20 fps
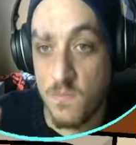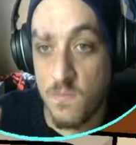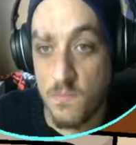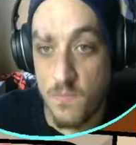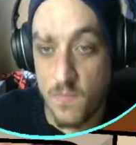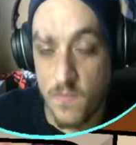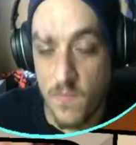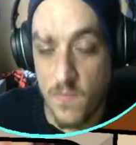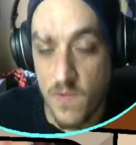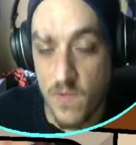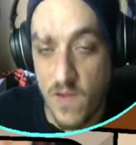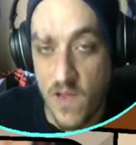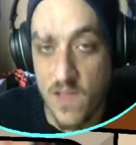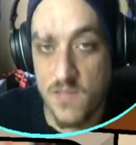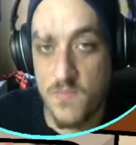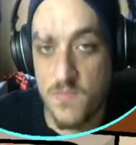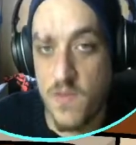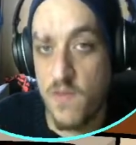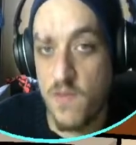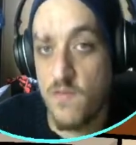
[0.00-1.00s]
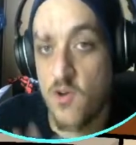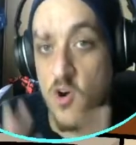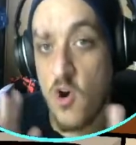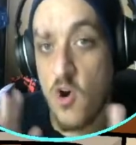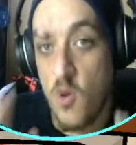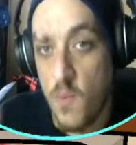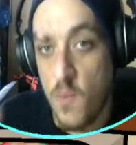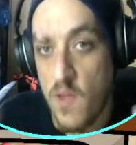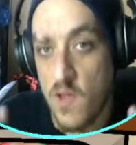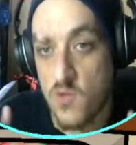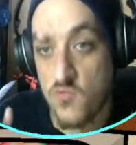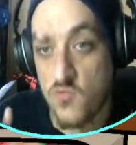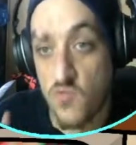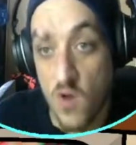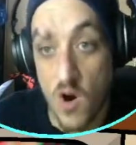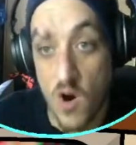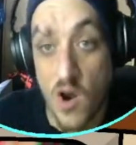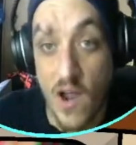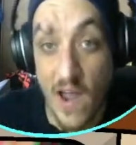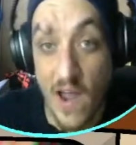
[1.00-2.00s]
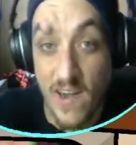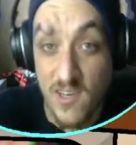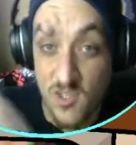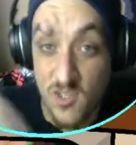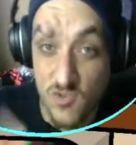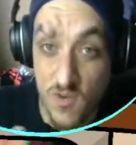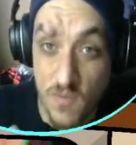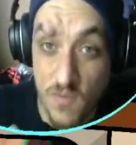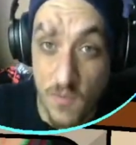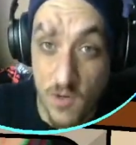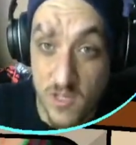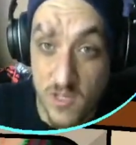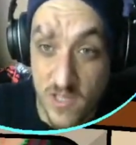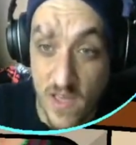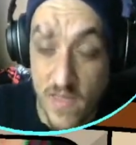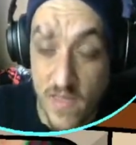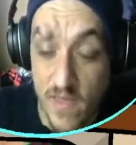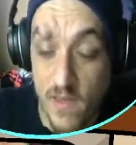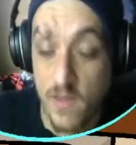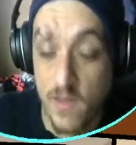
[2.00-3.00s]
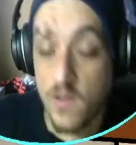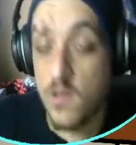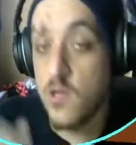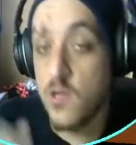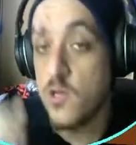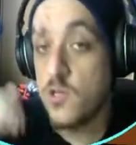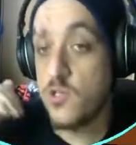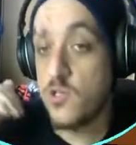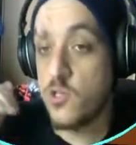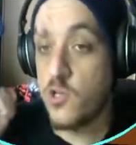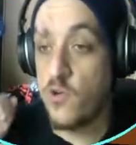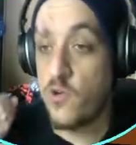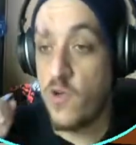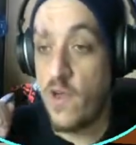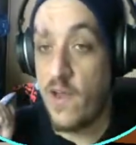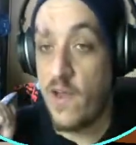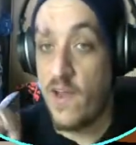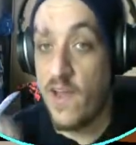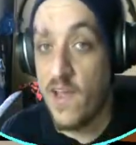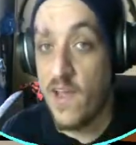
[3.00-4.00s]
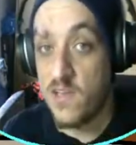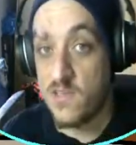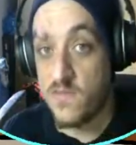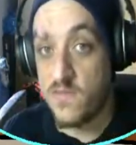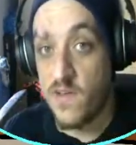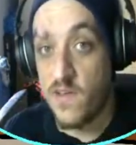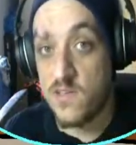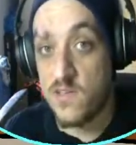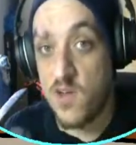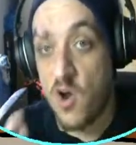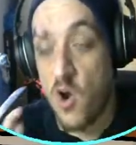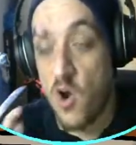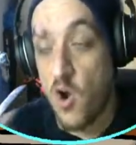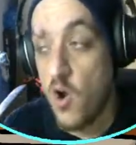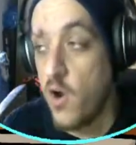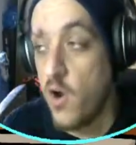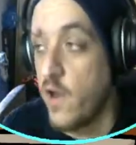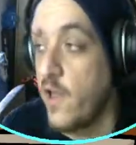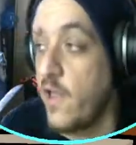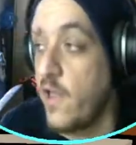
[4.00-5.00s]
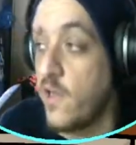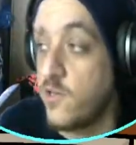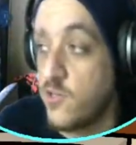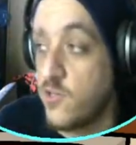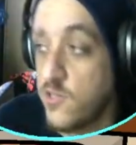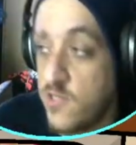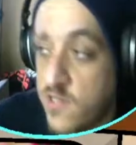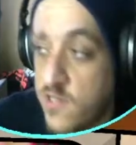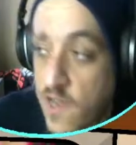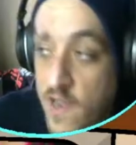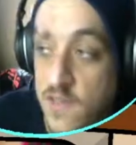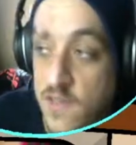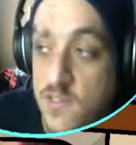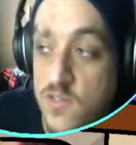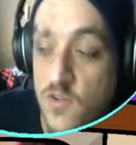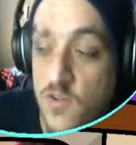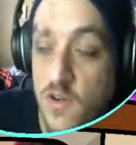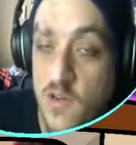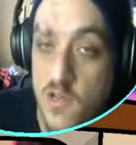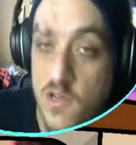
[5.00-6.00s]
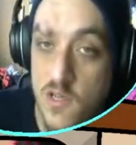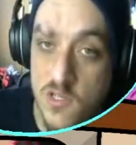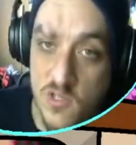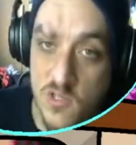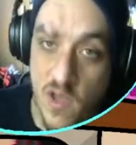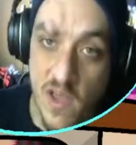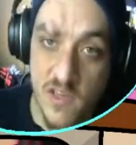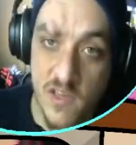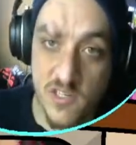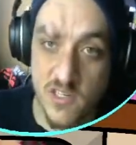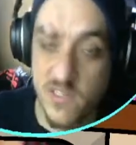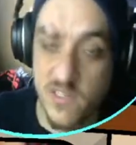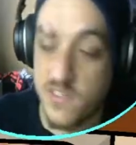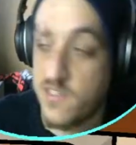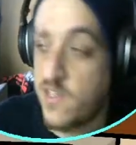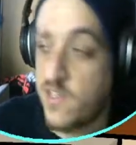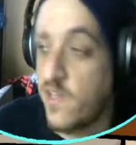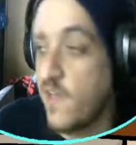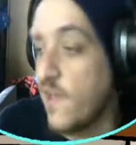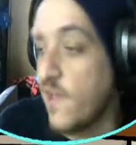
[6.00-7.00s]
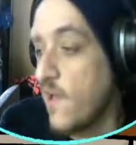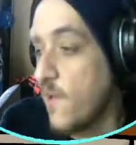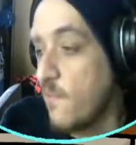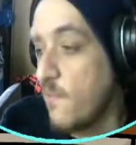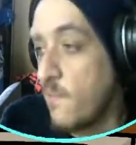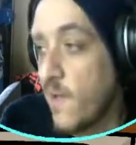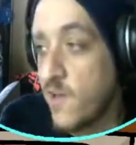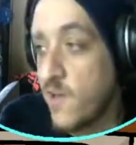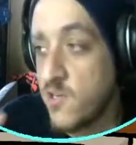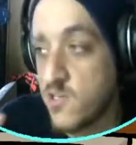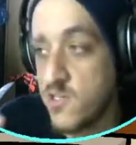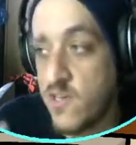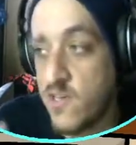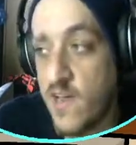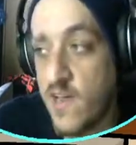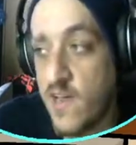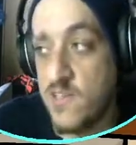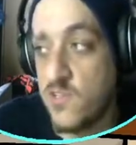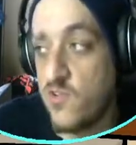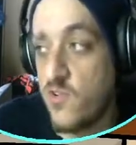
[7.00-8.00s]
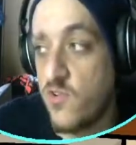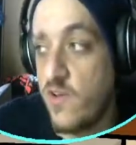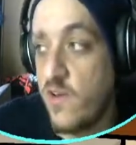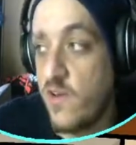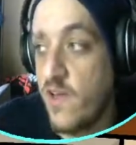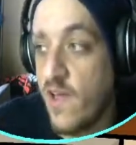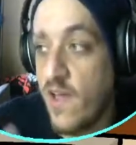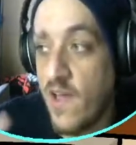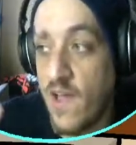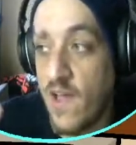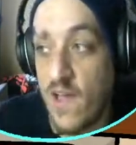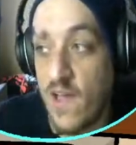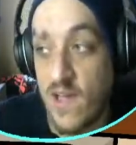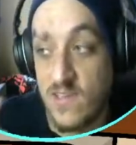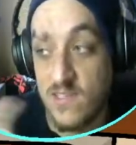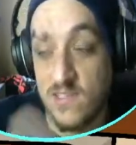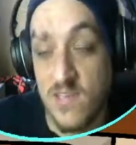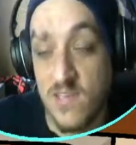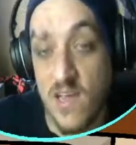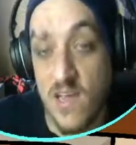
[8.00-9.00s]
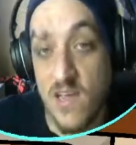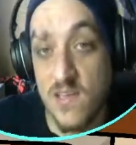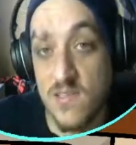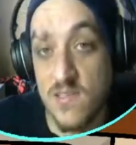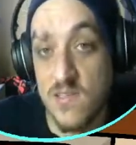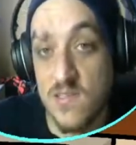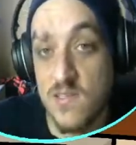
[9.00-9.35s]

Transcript: nice bit of OBS RAW and Streamerbot together to create a nice effect on a just starting screen. So as you can see, my just starting screen has text,